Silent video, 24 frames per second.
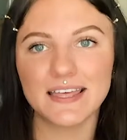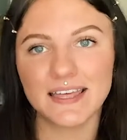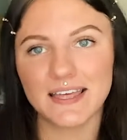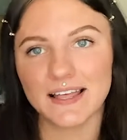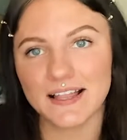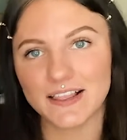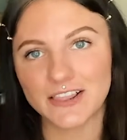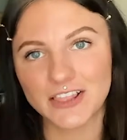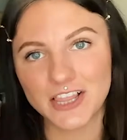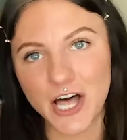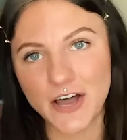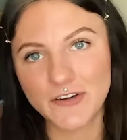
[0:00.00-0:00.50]

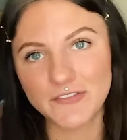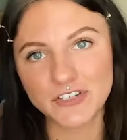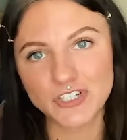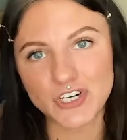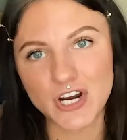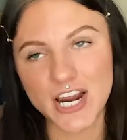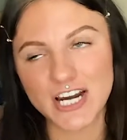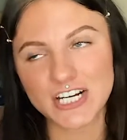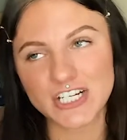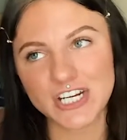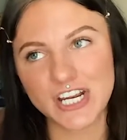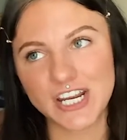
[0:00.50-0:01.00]
law of
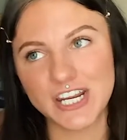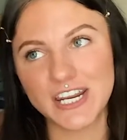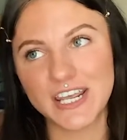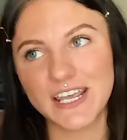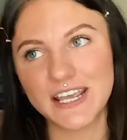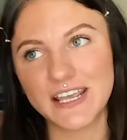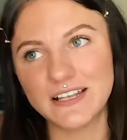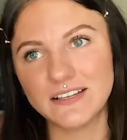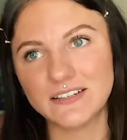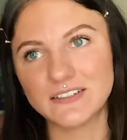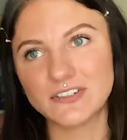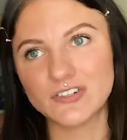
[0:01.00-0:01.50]
attraction
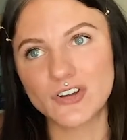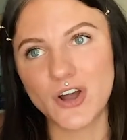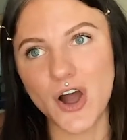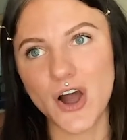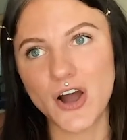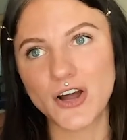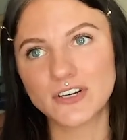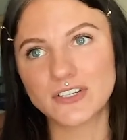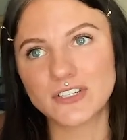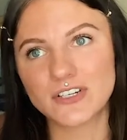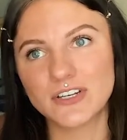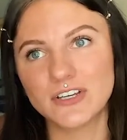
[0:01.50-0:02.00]
is
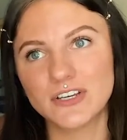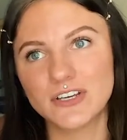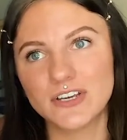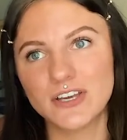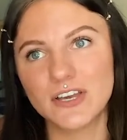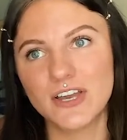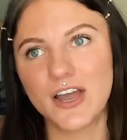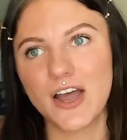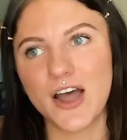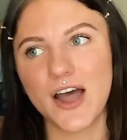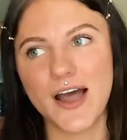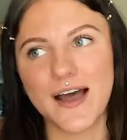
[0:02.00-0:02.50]
not
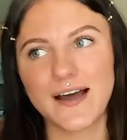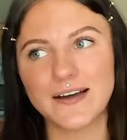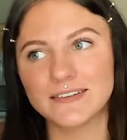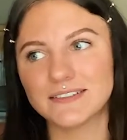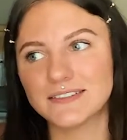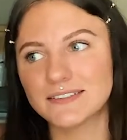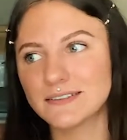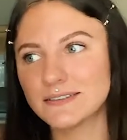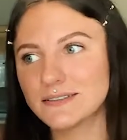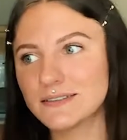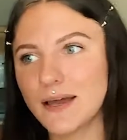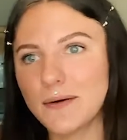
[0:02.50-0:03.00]

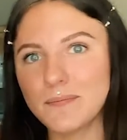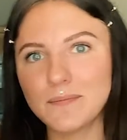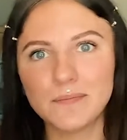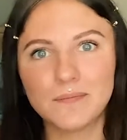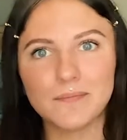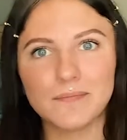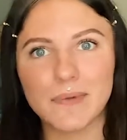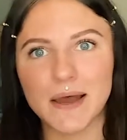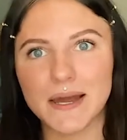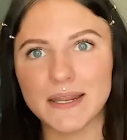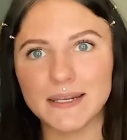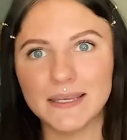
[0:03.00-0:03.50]

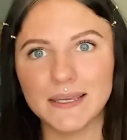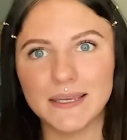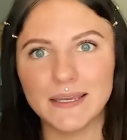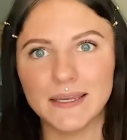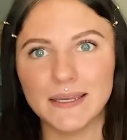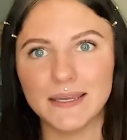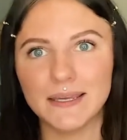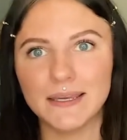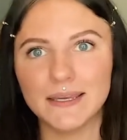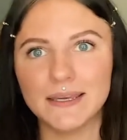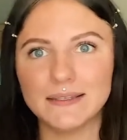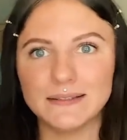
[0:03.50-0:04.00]

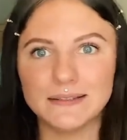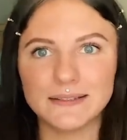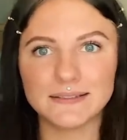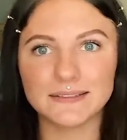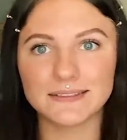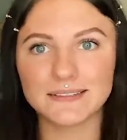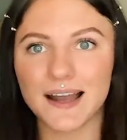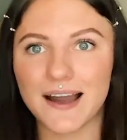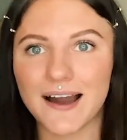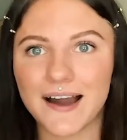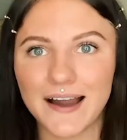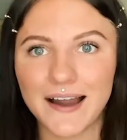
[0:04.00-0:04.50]
somebody in the
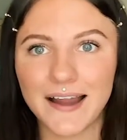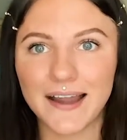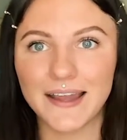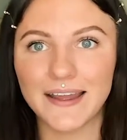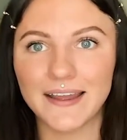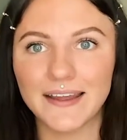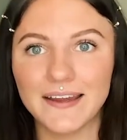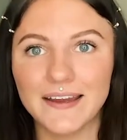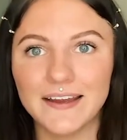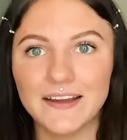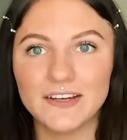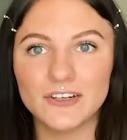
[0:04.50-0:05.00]

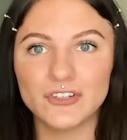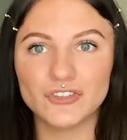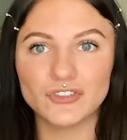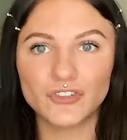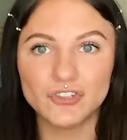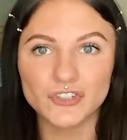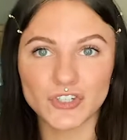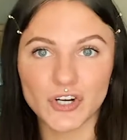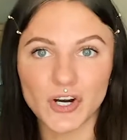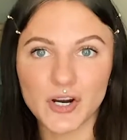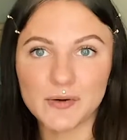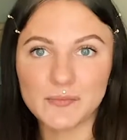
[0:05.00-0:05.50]
sky
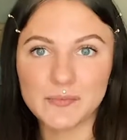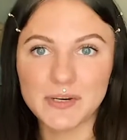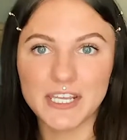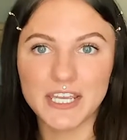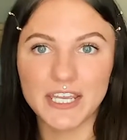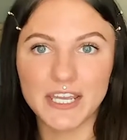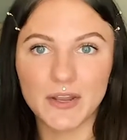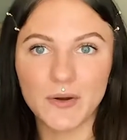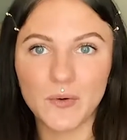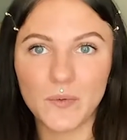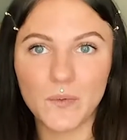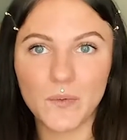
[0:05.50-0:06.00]

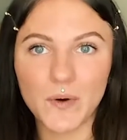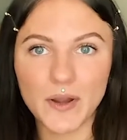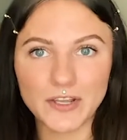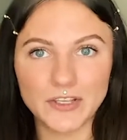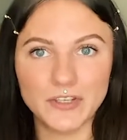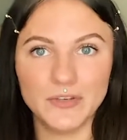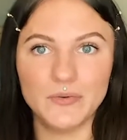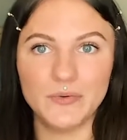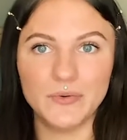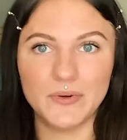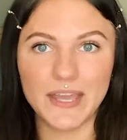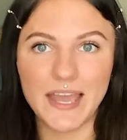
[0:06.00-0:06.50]
determining what
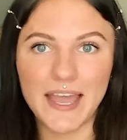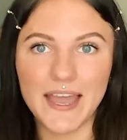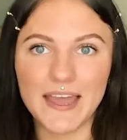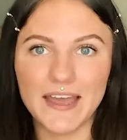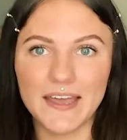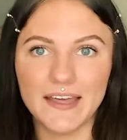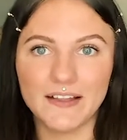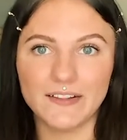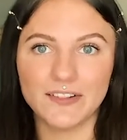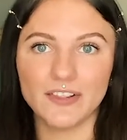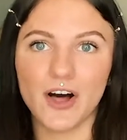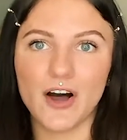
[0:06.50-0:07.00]
you
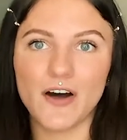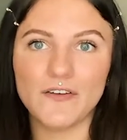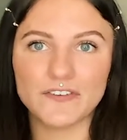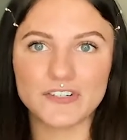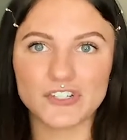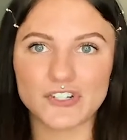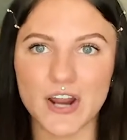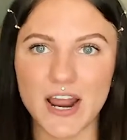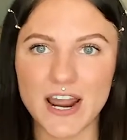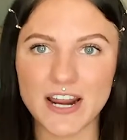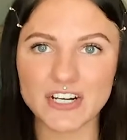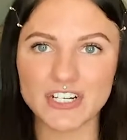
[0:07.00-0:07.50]
get. Law of
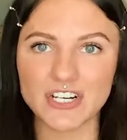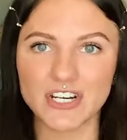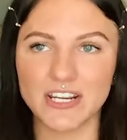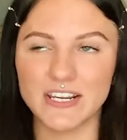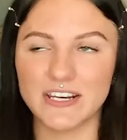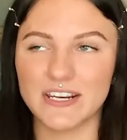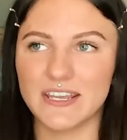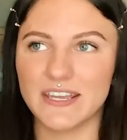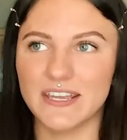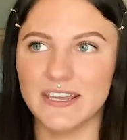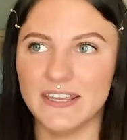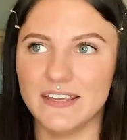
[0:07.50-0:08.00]

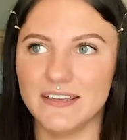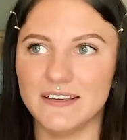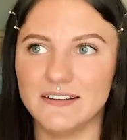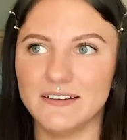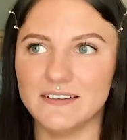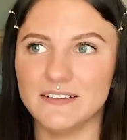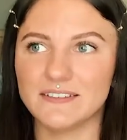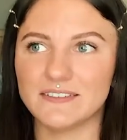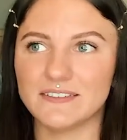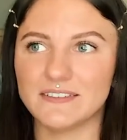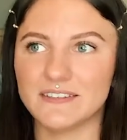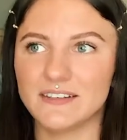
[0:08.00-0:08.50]
attraction
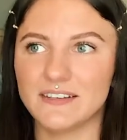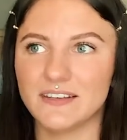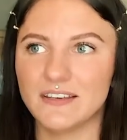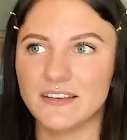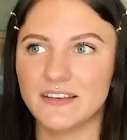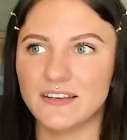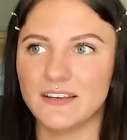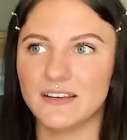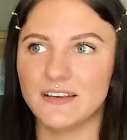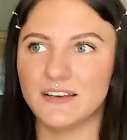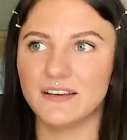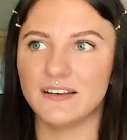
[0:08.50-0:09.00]
is
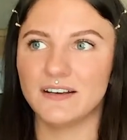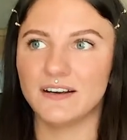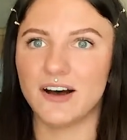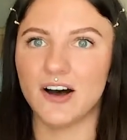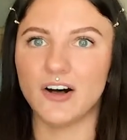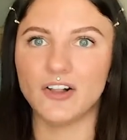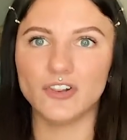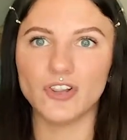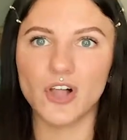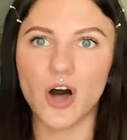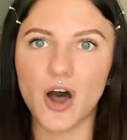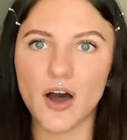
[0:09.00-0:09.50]
a
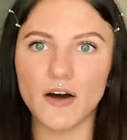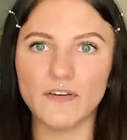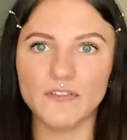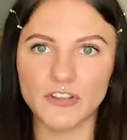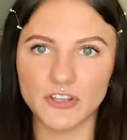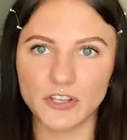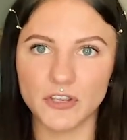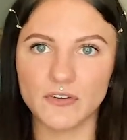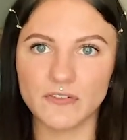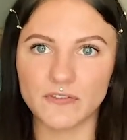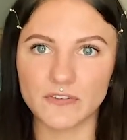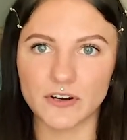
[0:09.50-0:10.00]
law of the
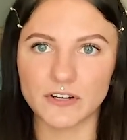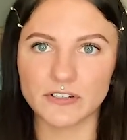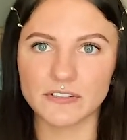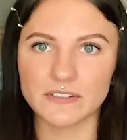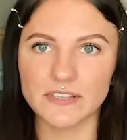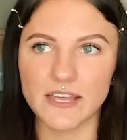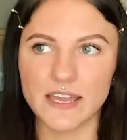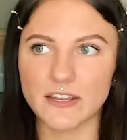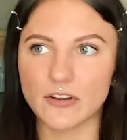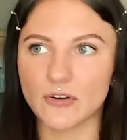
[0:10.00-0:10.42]
universe, like